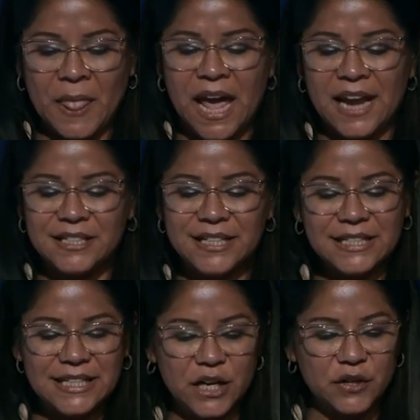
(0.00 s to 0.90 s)
And it says
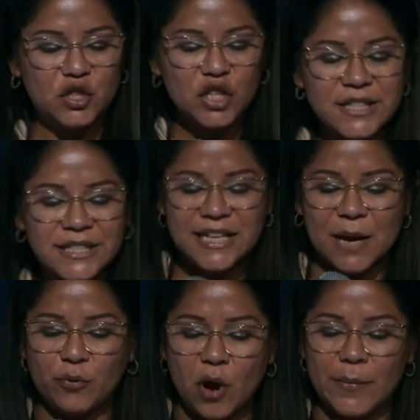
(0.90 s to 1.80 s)
here, just as I
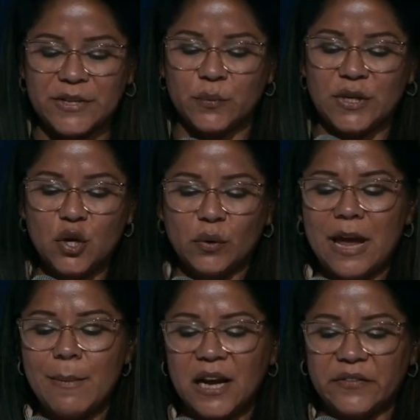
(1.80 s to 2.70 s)
promised when you
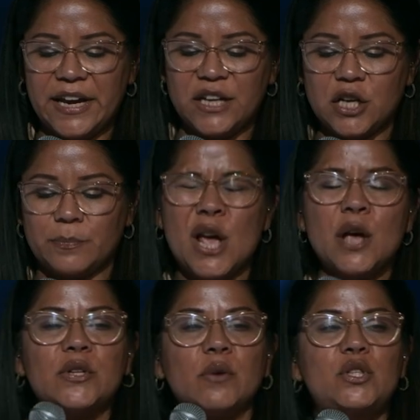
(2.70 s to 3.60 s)
came out of Egypt,
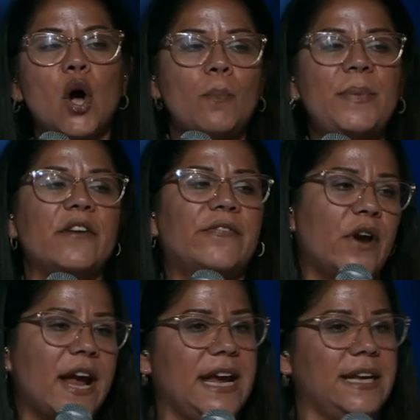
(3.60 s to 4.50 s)
so don't be
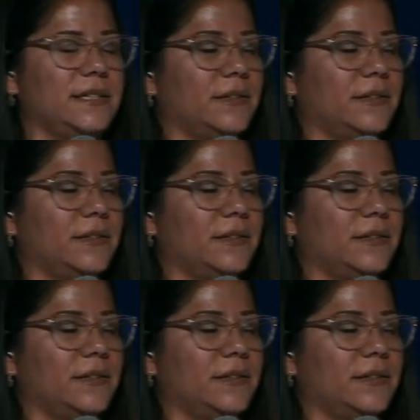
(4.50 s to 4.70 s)
afraid.